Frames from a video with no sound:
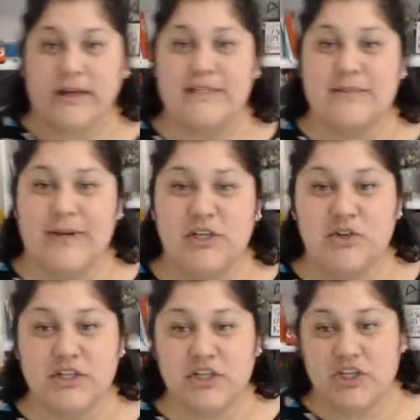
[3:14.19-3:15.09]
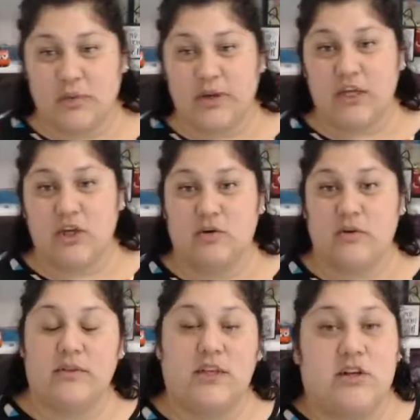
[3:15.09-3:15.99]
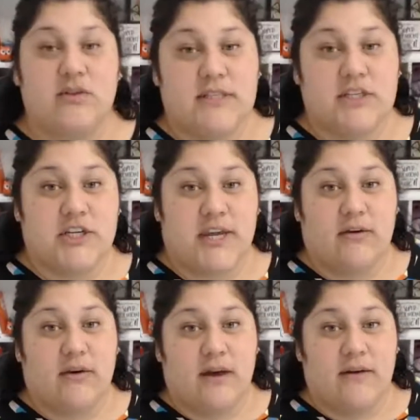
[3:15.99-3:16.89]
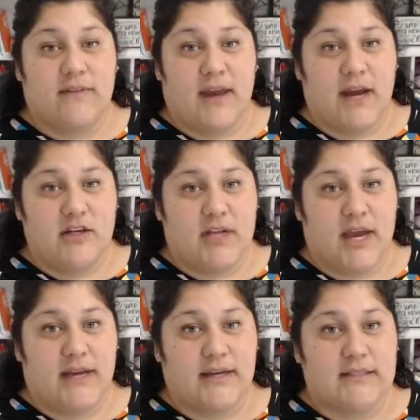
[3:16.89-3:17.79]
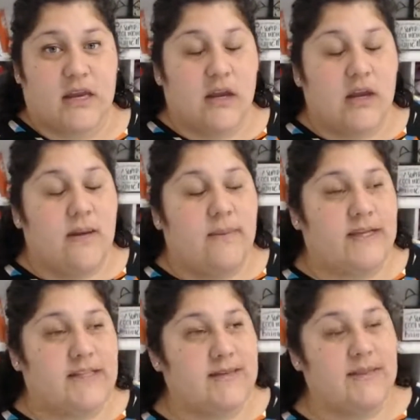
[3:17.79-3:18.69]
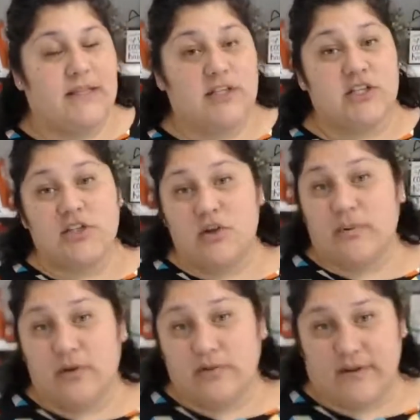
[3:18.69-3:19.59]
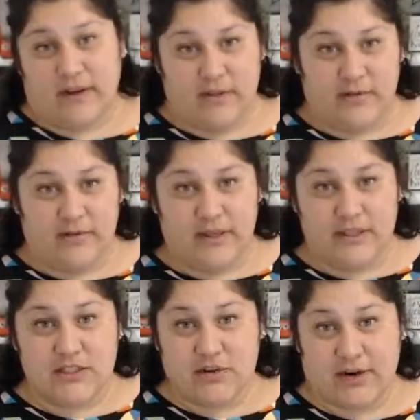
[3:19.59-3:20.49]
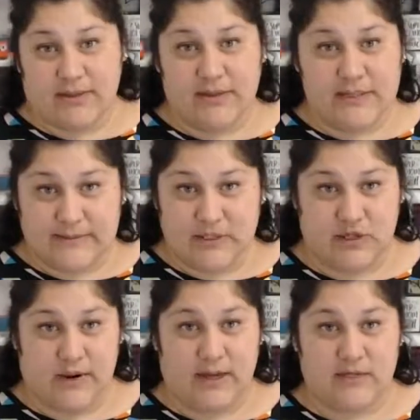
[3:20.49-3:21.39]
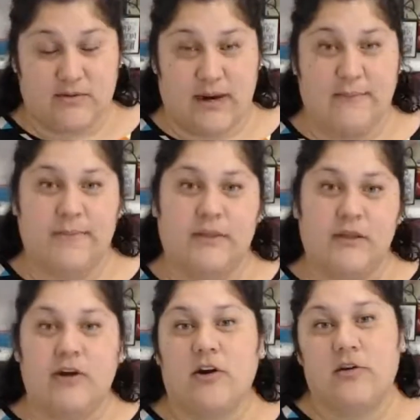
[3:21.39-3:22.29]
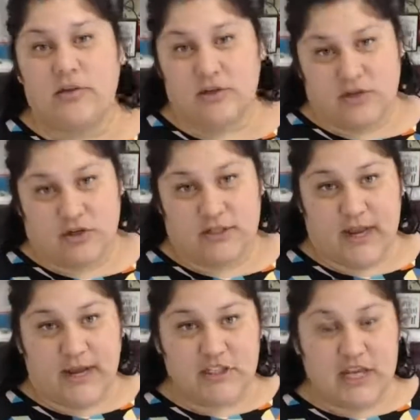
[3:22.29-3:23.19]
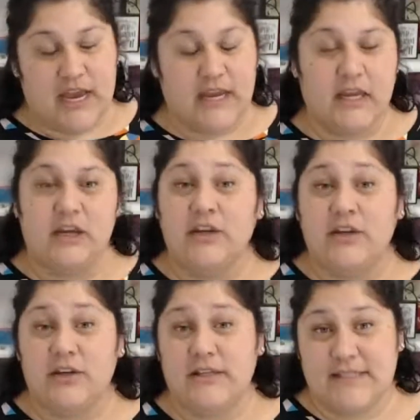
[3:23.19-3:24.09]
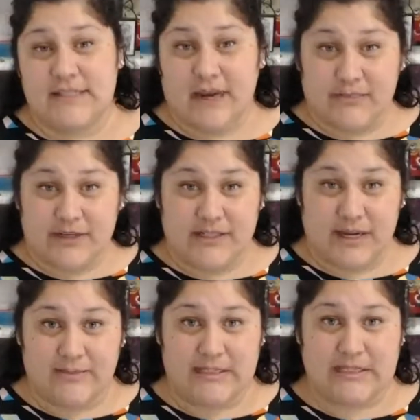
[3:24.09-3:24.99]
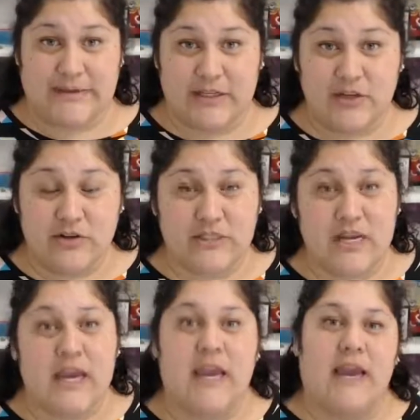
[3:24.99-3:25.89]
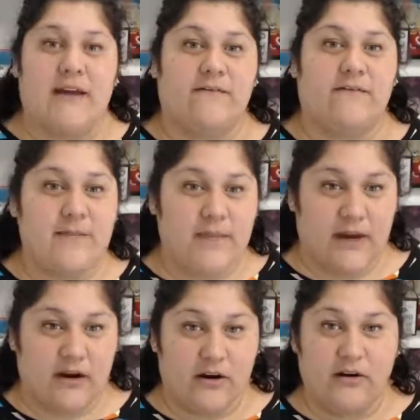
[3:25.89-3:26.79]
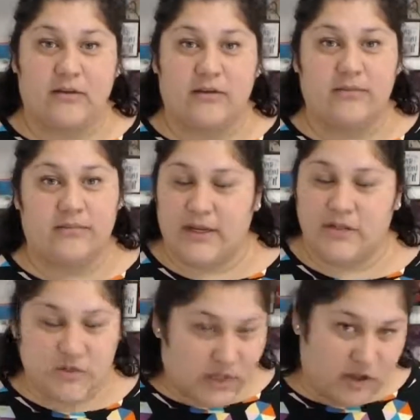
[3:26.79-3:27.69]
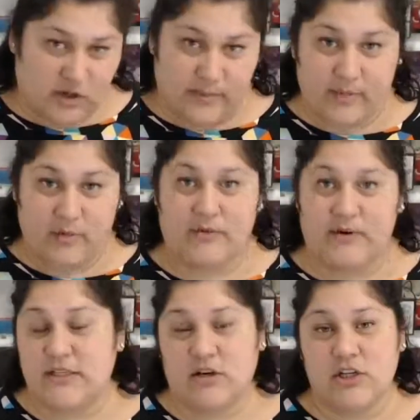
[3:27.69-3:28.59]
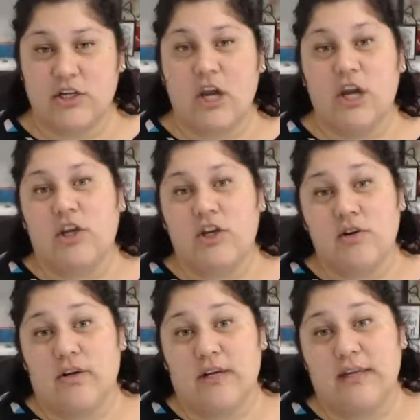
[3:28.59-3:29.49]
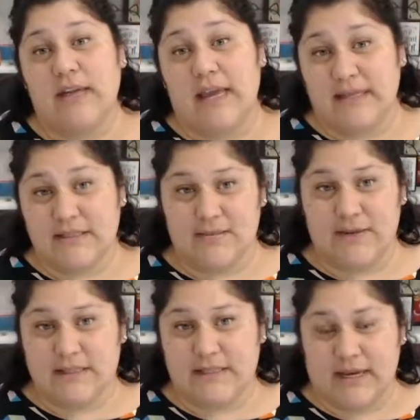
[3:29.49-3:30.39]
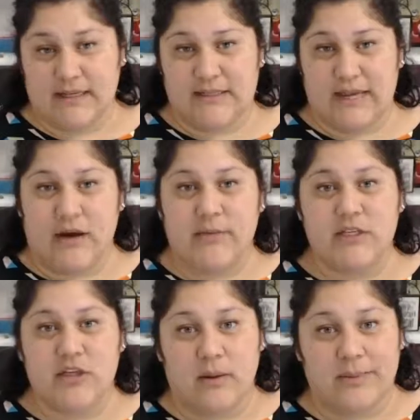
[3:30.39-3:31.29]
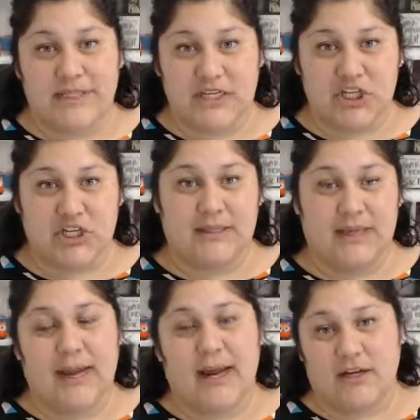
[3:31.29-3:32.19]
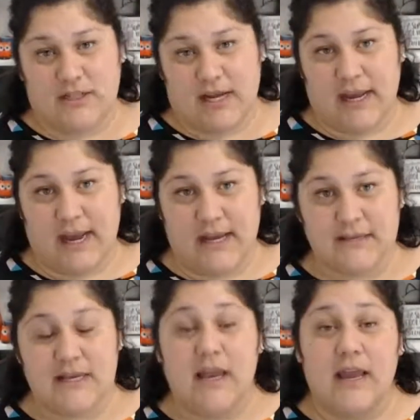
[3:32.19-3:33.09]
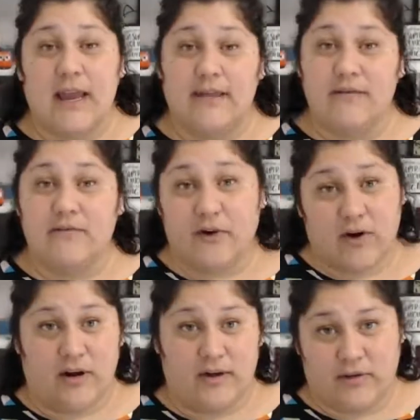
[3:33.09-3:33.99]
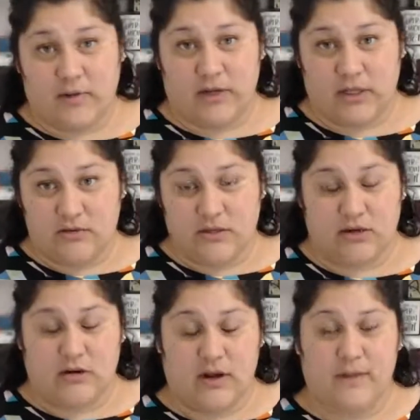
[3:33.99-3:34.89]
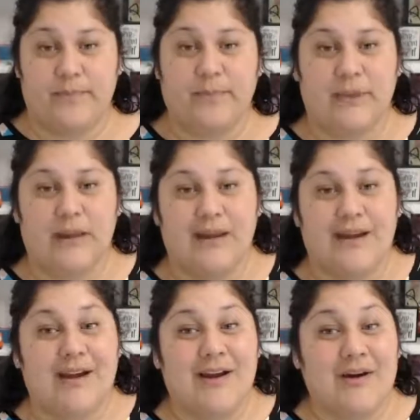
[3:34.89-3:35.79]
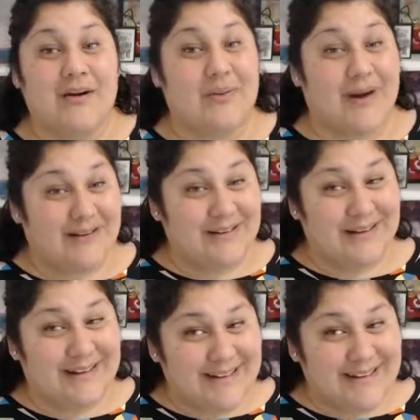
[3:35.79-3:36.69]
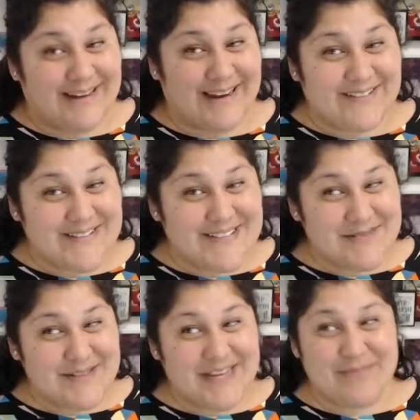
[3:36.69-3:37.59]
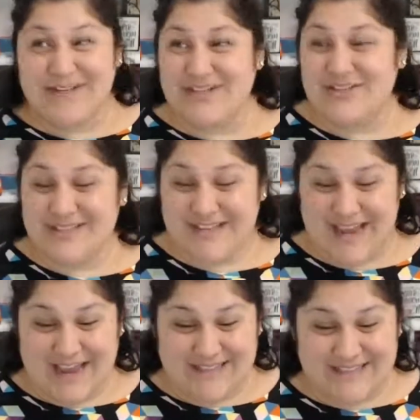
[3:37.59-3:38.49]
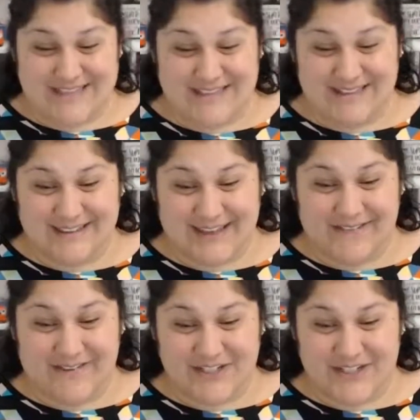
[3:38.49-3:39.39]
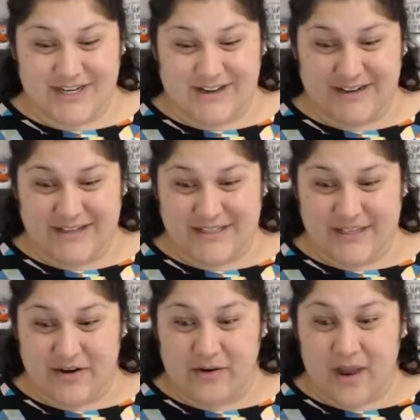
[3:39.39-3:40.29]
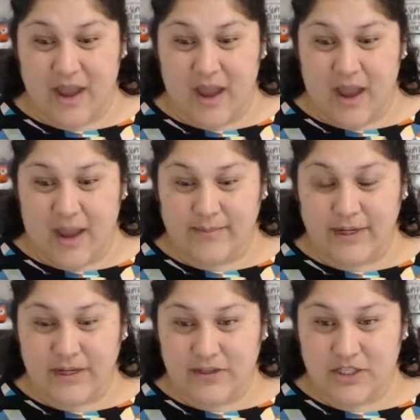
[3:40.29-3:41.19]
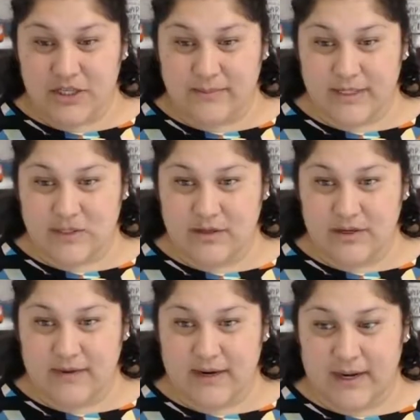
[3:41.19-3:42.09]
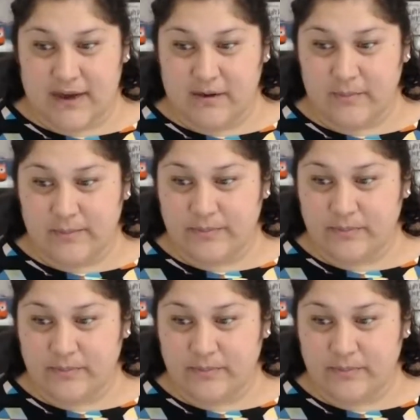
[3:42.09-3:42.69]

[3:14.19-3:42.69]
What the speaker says: is Pinterest showing you the usage count of the hashtags? That's something that's super valuable that Instagram has been showing us, right? You go, you search the hashtag, you can see how many times it's been used, and from there, and doing a little bit more research, you can gain some insight as to how much competition that hashtag has, and then figure out if you want to use it or not. Well, now it seems like Pinterest has that functionality. So I'm going to go share my screen right now.